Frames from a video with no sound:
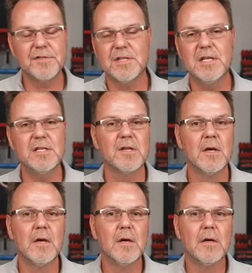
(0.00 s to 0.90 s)
seize,
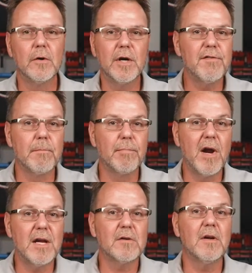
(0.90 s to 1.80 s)
or even
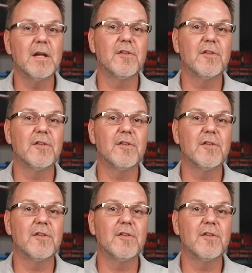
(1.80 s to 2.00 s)
break during